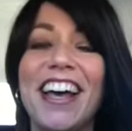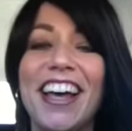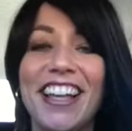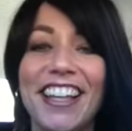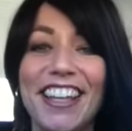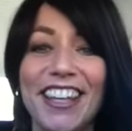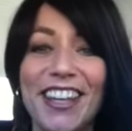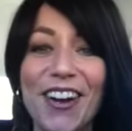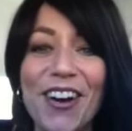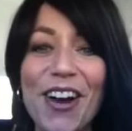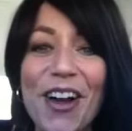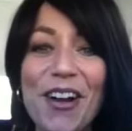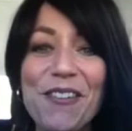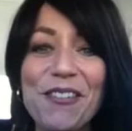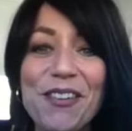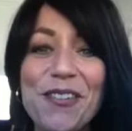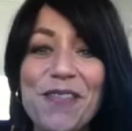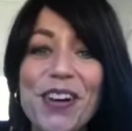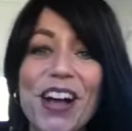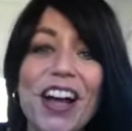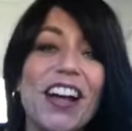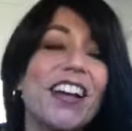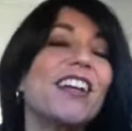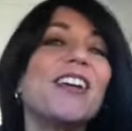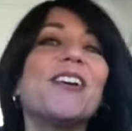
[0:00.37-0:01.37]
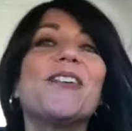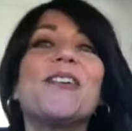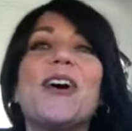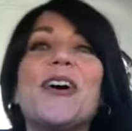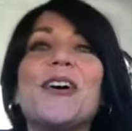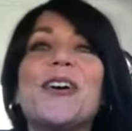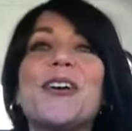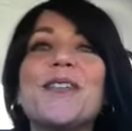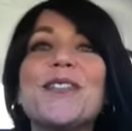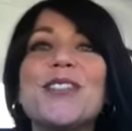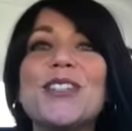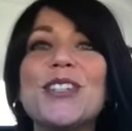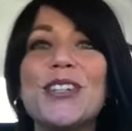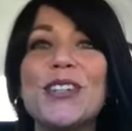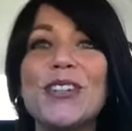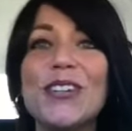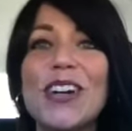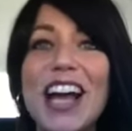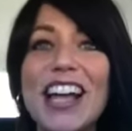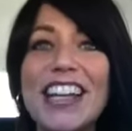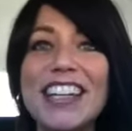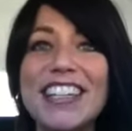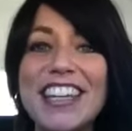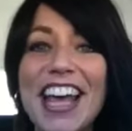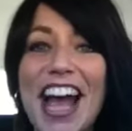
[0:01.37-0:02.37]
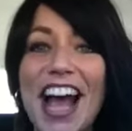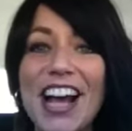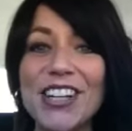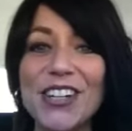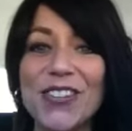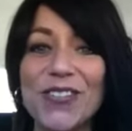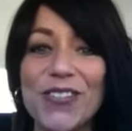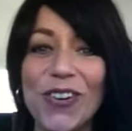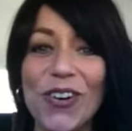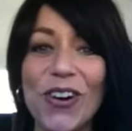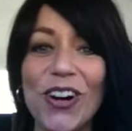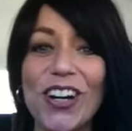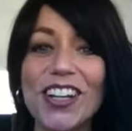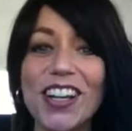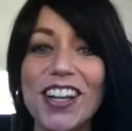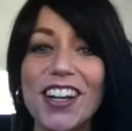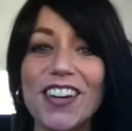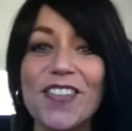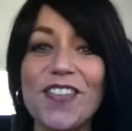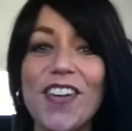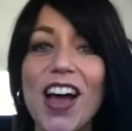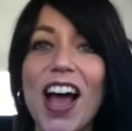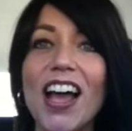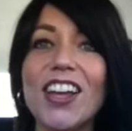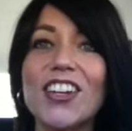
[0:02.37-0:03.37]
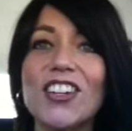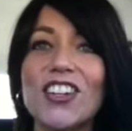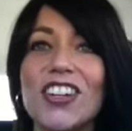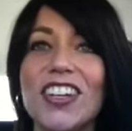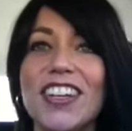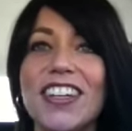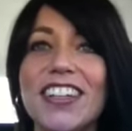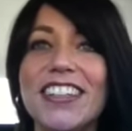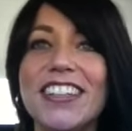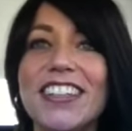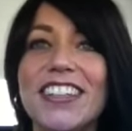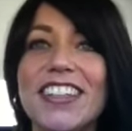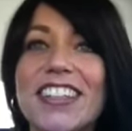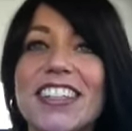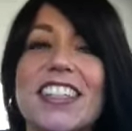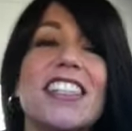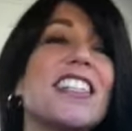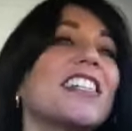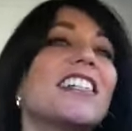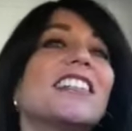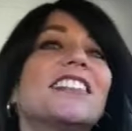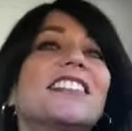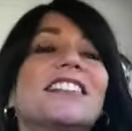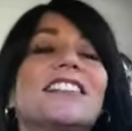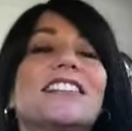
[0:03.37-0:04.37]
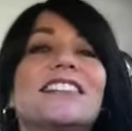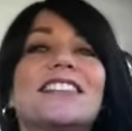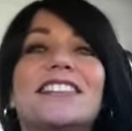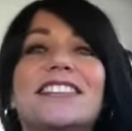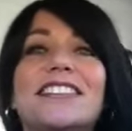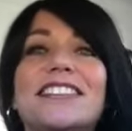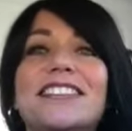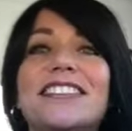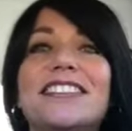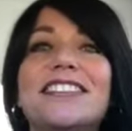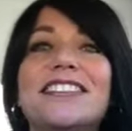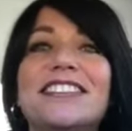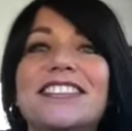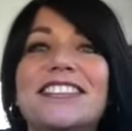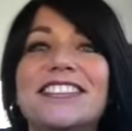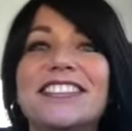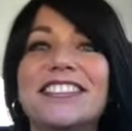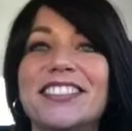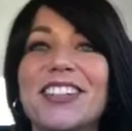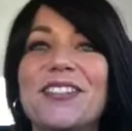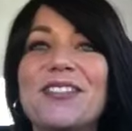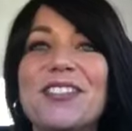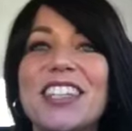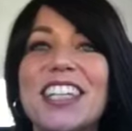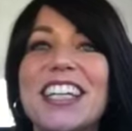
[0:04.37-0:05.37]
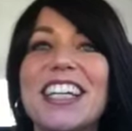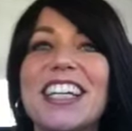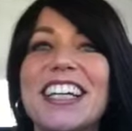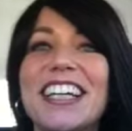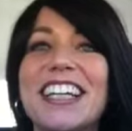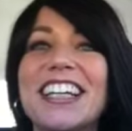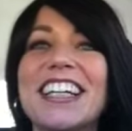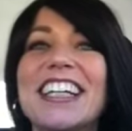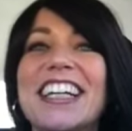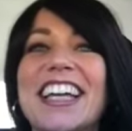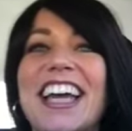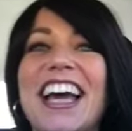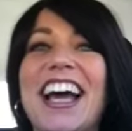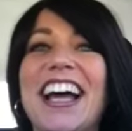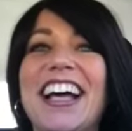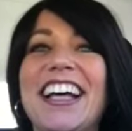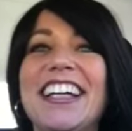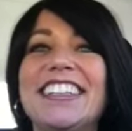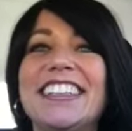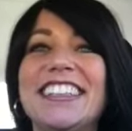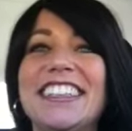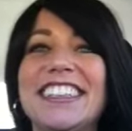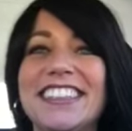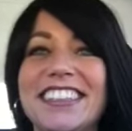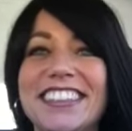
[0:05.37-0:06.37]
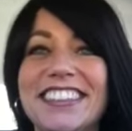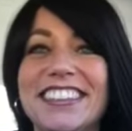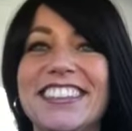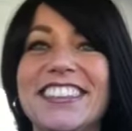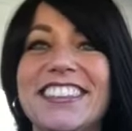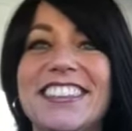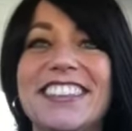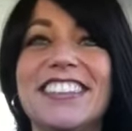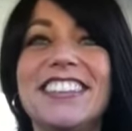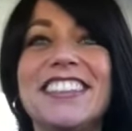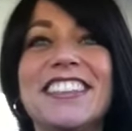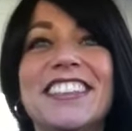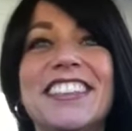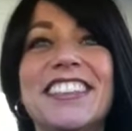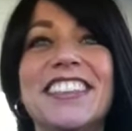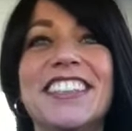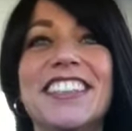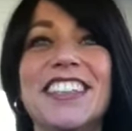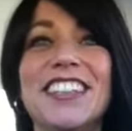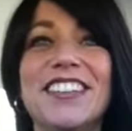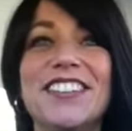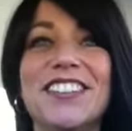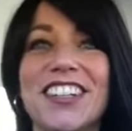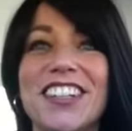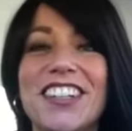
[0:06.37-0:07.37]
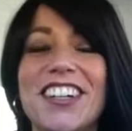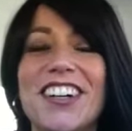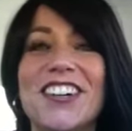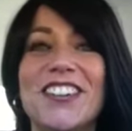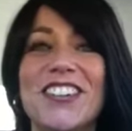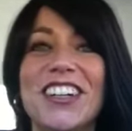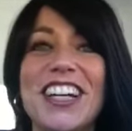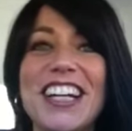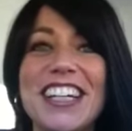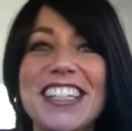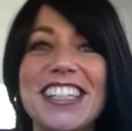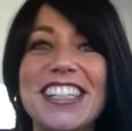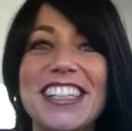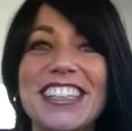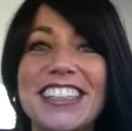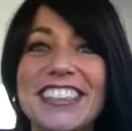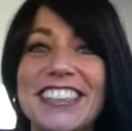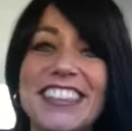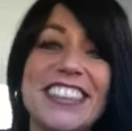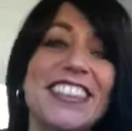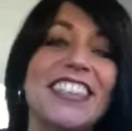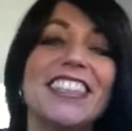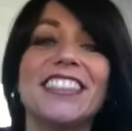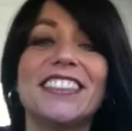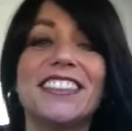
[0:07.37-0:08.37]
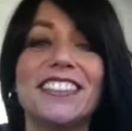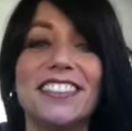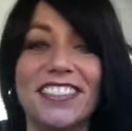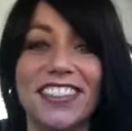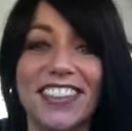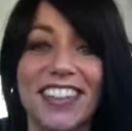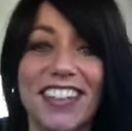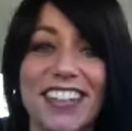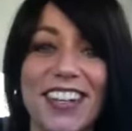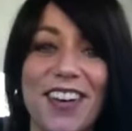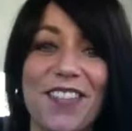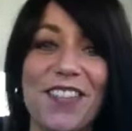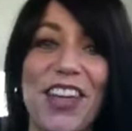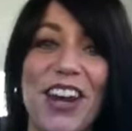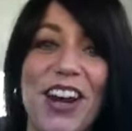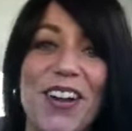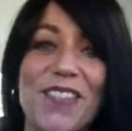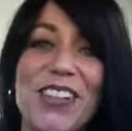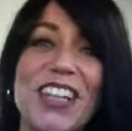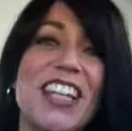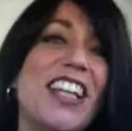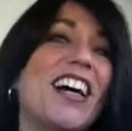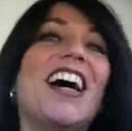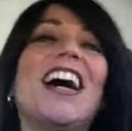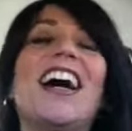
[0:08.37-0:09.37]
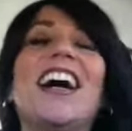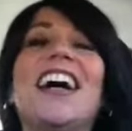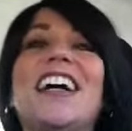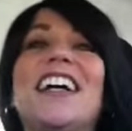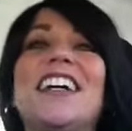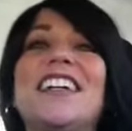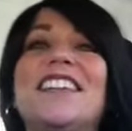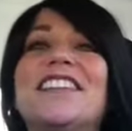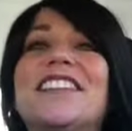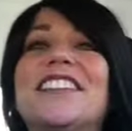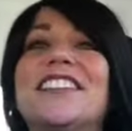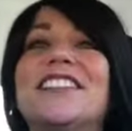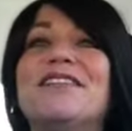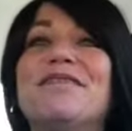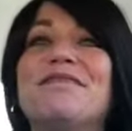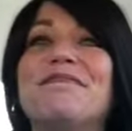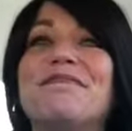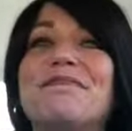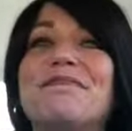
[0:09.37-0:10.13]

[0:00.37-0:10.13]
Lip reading: Hello, everybody. Welcome to Dashboard Confessions. I'm singing again for no reason except that I'm alive.